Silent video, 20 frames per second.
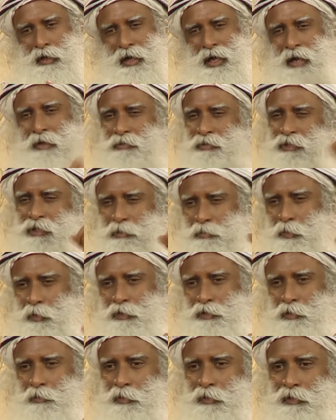How is it
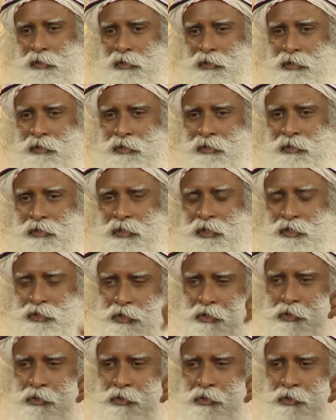possible? Is